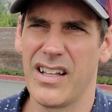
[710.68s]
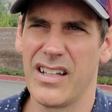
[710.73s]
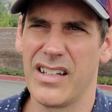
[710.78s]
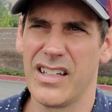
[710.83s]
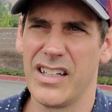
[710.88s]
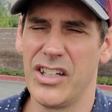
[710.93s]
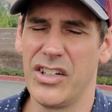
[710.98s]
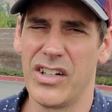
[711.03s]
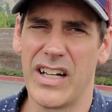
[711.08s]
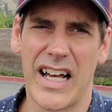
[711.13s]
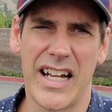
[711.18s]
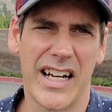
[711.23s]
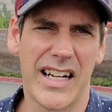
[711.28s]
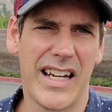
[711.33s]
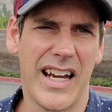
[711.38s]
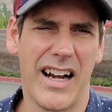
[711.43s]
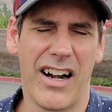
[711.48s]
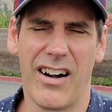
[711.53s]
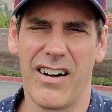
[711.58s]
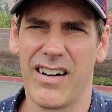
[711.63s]
You got to
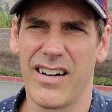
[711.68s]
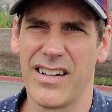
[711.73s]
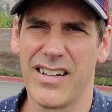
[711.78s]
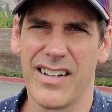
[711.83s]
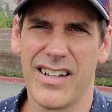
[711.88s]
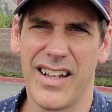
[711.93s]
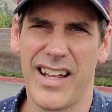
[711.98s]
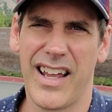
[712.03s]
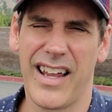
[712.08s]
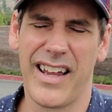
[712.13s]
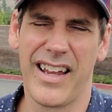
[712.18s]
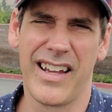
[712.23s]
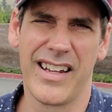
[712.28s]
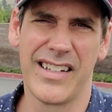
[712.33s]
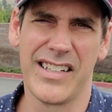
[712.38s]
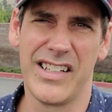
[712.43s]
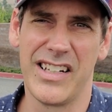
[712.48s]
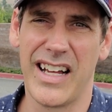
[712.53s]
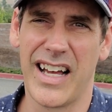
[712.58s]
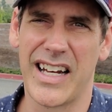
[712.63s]
care,
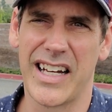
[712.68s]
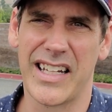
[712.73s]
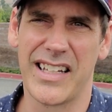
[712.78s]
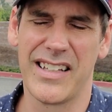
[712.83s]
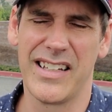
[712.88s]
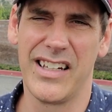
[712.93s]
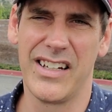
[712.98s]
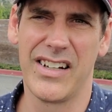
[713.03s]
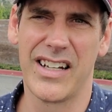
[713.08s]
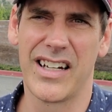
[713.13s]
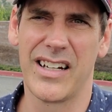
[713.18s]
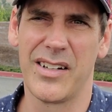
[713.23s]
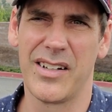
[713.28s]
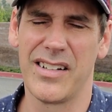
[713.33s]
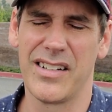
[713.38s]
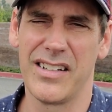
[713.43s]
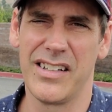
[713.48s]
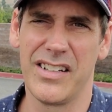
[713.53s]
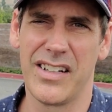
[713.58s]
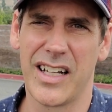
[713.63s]
and you got to
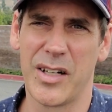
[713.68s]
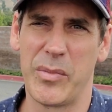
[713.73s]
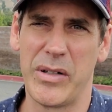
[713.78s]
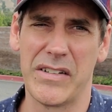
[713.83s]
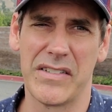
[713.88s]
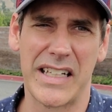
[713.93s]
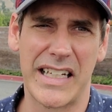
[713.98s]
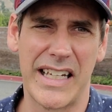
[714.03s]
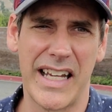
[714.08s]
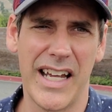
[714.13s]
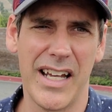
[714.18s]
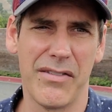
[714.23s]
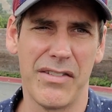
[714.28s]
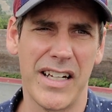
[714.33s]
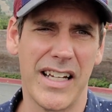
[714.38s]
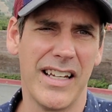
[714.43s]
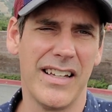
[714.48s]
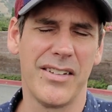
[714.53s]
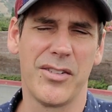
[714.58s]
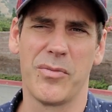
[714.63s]
be able to give.
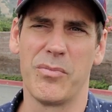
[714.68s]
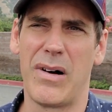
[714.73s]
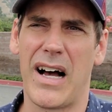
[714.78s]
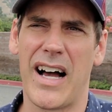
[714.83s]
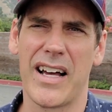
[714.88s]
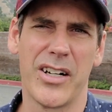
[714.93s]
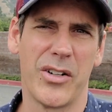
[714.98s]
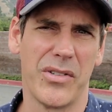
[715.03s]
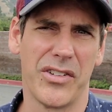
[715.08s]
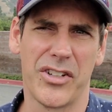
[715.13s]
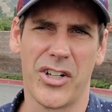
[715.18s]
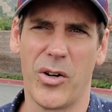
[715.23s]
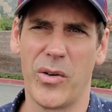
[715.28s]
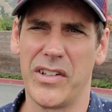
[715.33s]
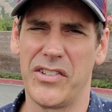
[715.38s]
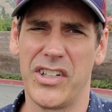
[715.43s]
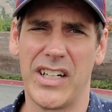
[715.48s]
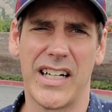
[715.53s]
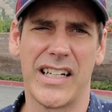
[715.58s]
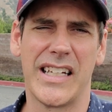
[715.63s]
And his motto is
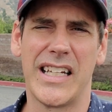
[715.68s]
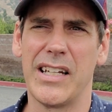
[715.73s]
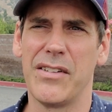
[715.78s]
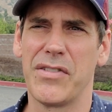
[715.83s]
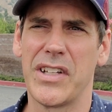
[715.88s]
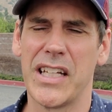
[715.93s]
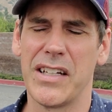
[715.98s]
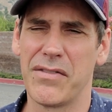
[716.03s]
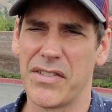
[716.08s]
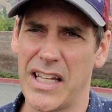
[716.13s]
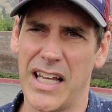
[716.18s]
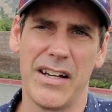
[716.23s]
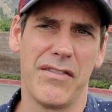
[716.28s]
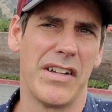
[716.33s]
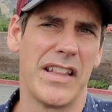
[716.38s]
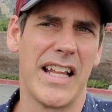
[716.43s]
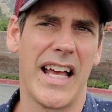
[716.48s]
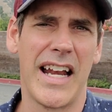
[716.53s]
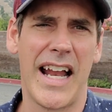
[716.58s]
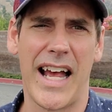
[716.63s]
always give,
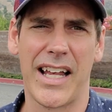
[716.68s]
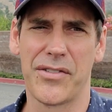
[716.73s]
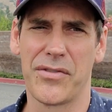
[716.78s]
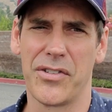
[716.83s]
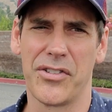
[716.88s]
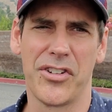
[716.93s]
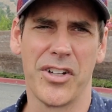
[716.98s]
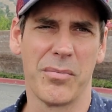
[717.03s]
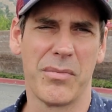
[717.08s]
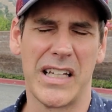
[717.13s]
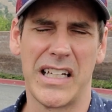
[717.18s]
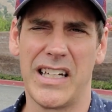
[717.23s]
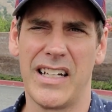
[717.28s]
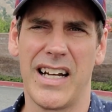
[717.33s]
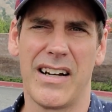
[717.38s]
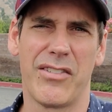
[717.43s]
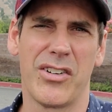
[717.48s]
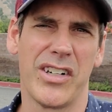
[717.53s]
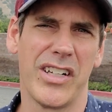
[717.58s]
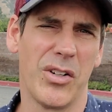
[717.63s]
and then ask for something. You
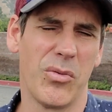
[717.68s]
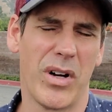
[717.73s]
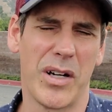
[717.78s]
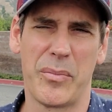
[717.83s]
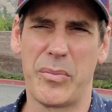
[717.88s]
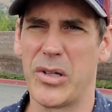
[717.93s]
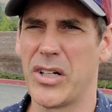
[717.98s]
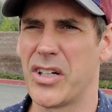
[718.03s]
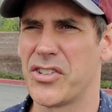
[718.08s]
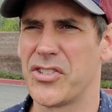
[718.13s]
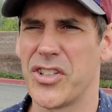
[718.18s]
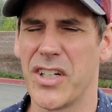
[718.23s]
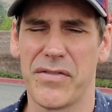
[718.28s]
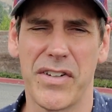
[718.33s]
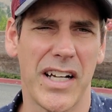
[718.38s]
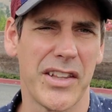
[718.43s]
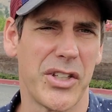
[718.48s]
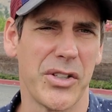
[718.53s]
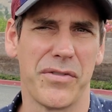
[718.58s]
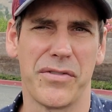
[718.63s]
want to put your stuff
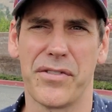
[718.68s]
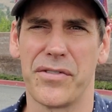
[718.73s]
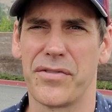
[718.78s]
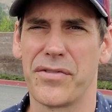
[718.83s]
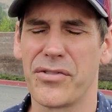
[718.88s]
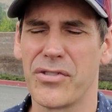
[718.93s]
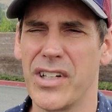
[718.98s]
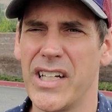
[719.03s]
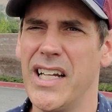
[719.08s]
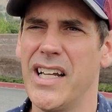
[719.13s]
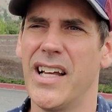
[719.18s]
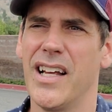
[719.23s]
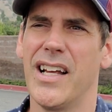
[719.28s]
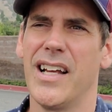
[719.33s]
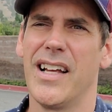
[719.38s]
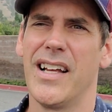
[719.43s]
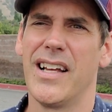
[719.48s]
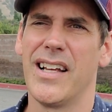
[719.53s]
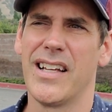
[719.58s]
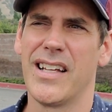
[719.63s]
out there for free,
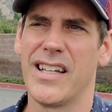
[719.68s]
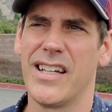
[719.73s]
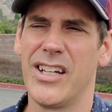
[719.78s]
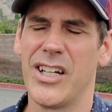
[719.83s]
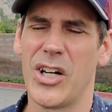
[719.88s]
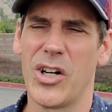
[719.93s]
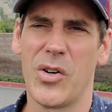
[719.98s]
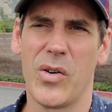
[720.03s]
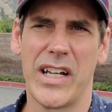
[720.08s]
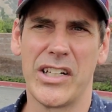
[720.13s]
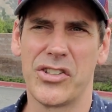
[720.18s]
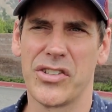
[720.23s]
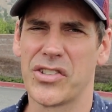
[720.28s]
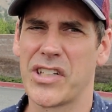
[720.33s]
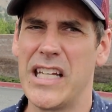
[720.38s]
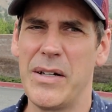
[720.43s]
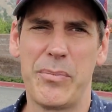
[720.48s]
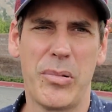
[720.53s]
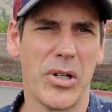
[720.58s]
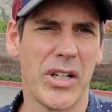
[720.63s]
and just
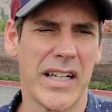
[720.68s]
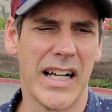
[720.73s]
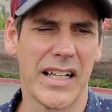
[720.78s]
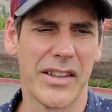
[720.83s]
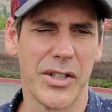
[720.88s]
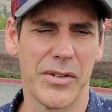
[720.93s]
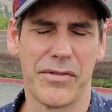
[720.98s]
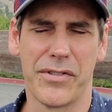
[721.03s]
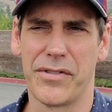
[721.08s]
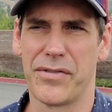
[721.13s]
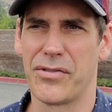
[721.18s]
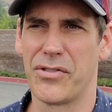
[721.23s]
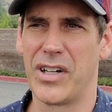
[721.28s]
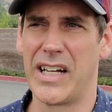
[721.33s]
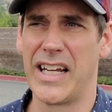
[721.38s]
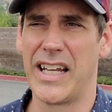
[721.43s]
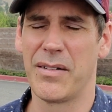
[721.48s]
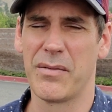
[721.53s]
keep putting it there for free.